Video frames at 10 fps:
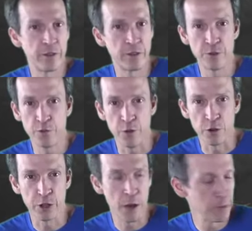this is your
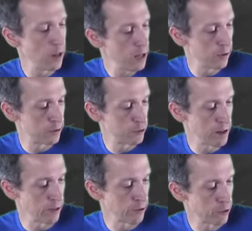first time playing a
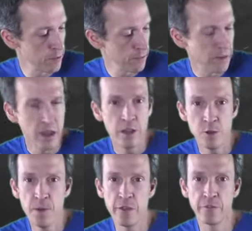stringed instrument,
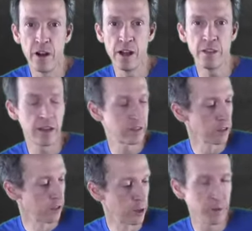you may find that it's a little